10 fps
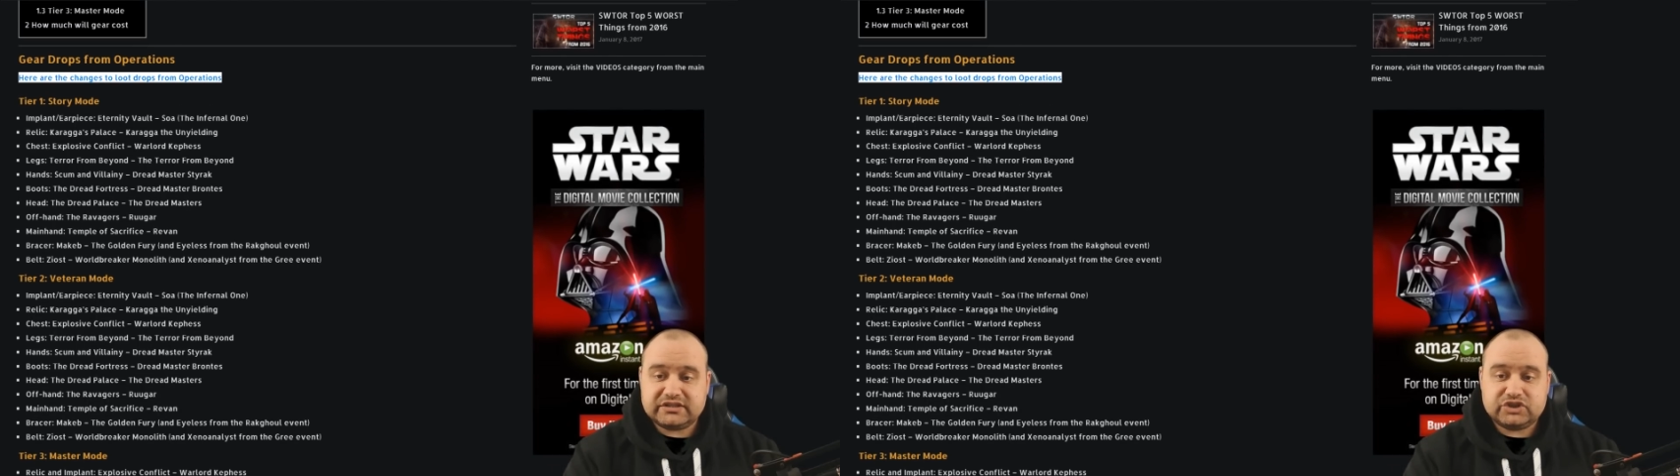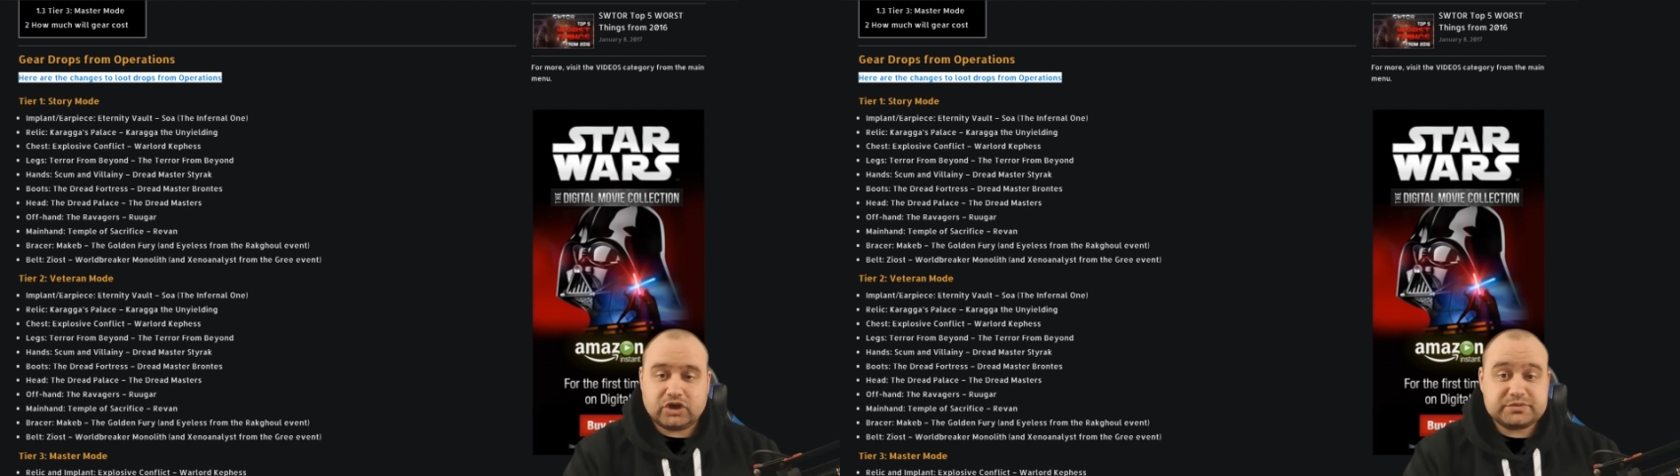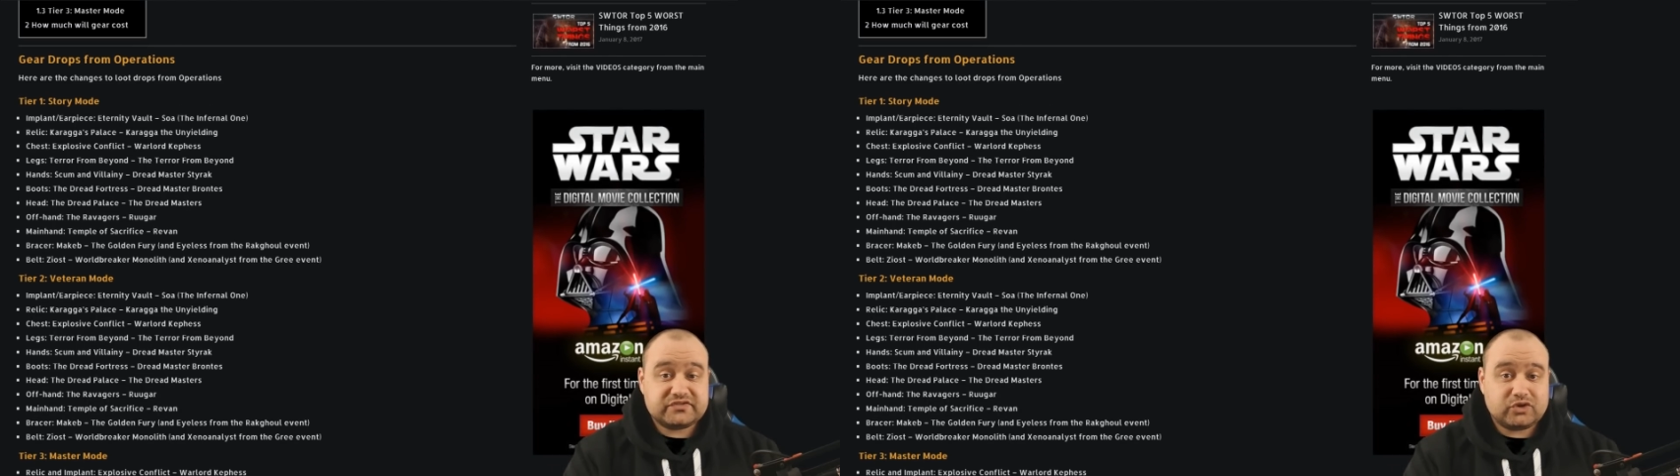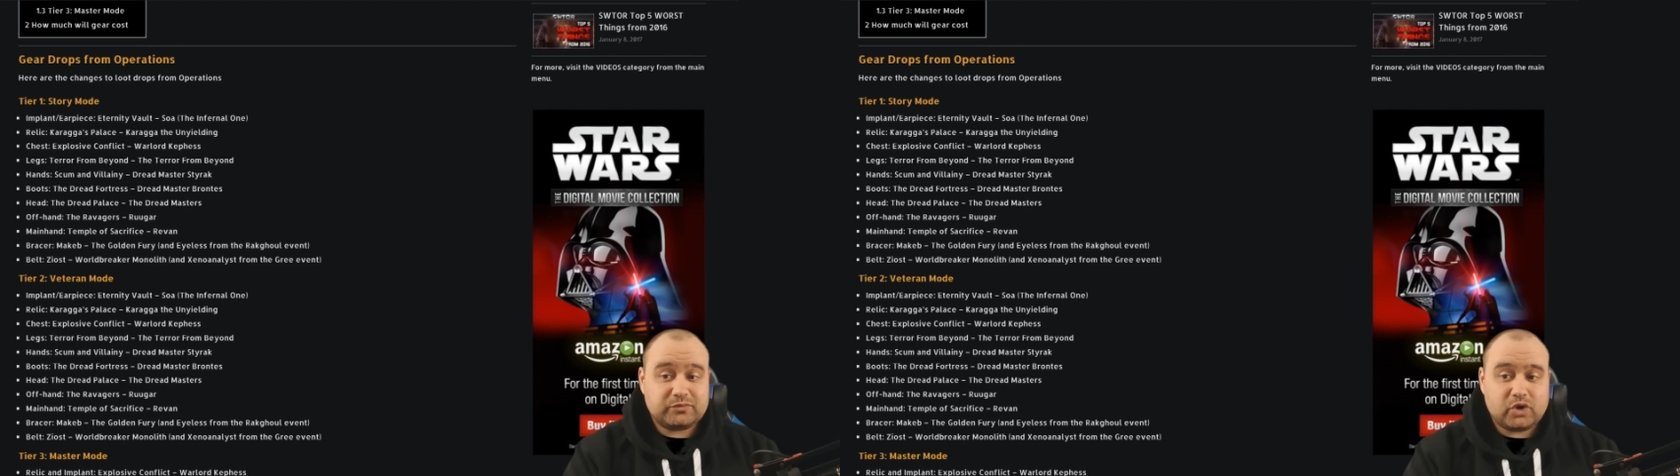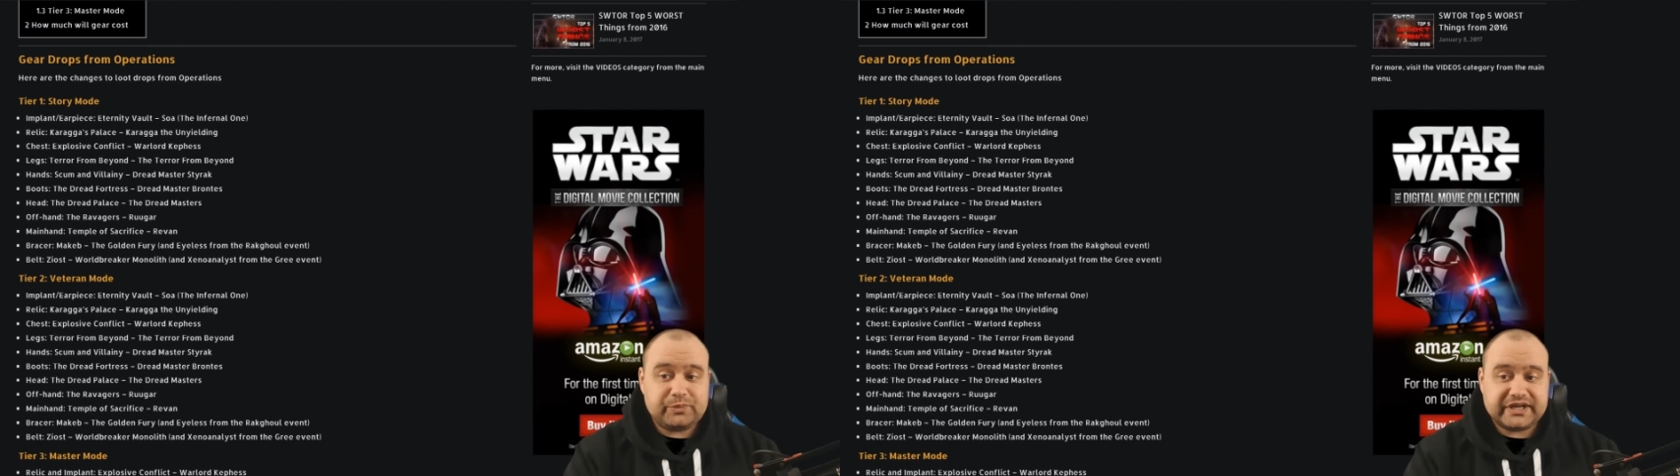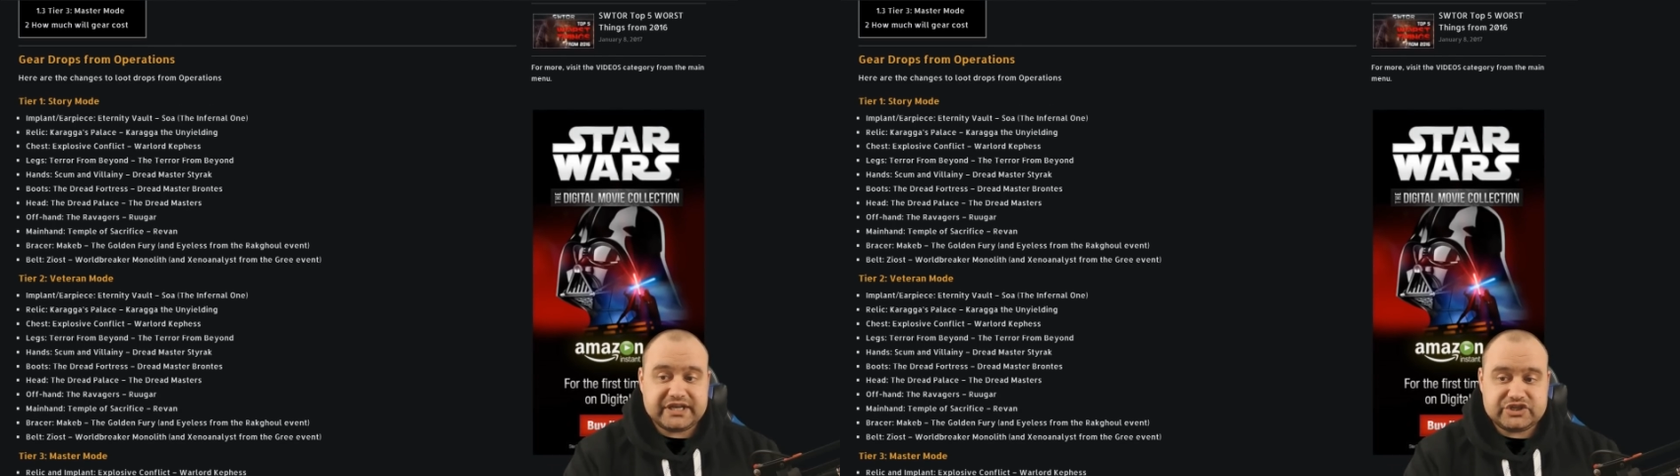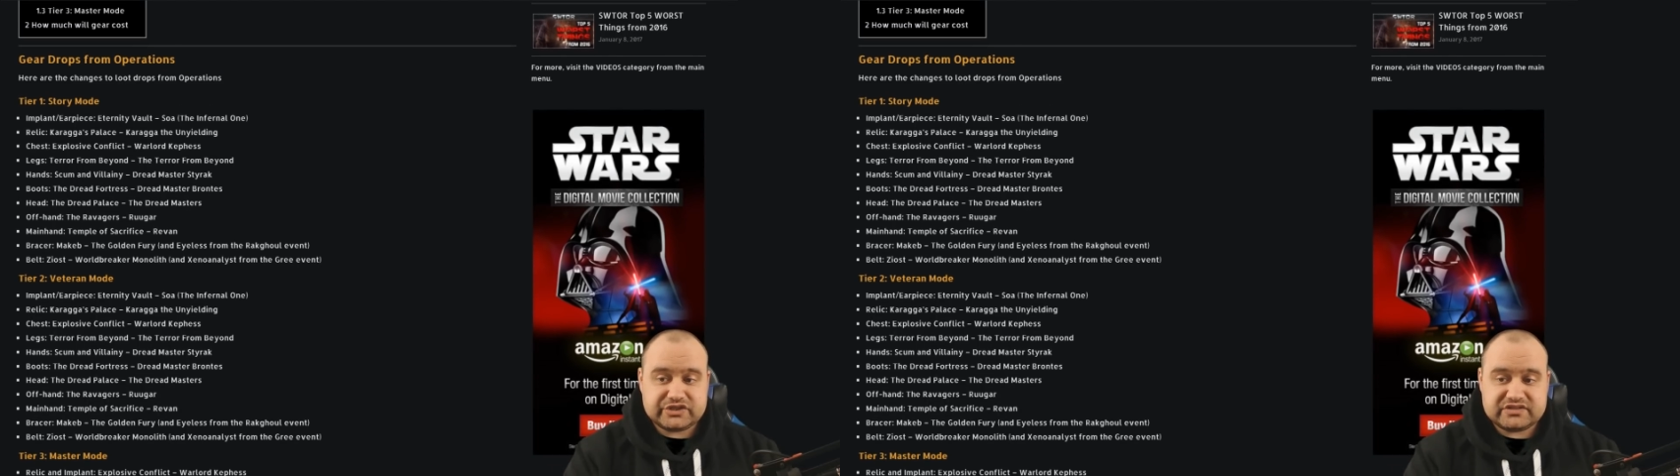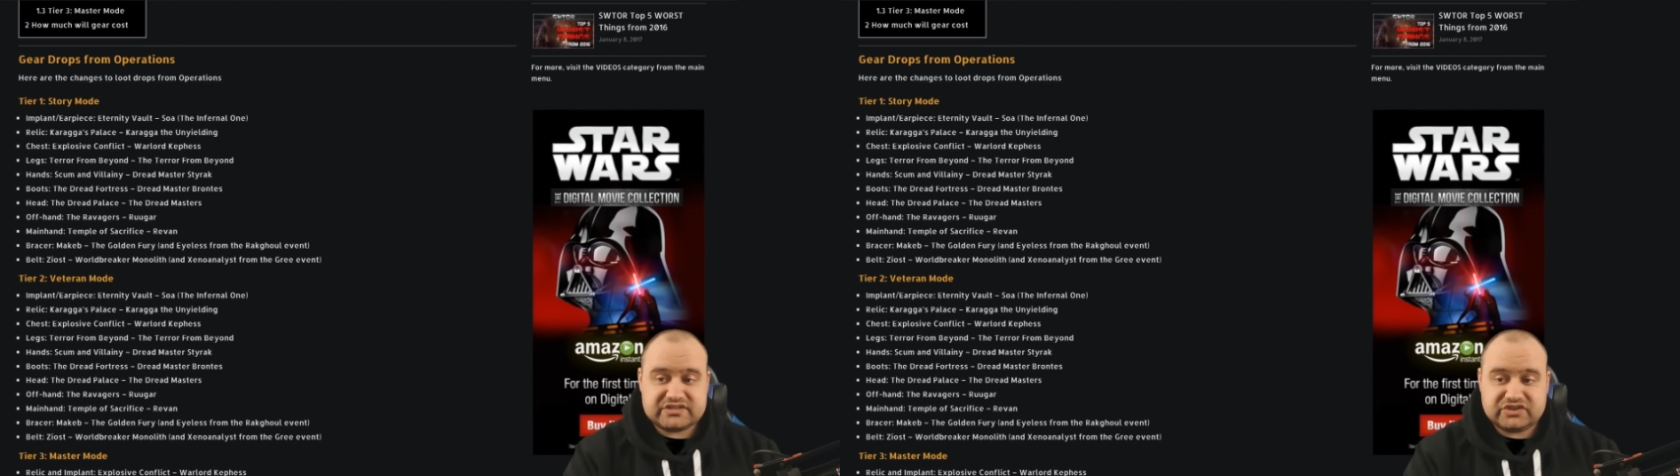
drops from operations.